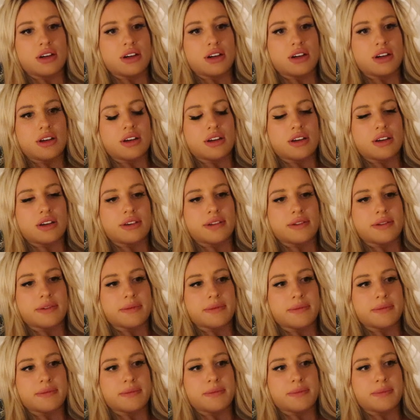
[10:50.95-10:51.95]

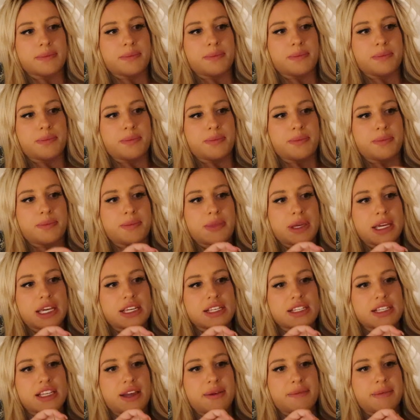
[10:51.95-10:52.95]

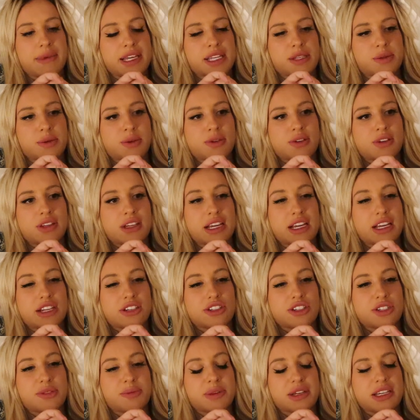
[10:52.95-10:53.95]
because that makes me really anxious,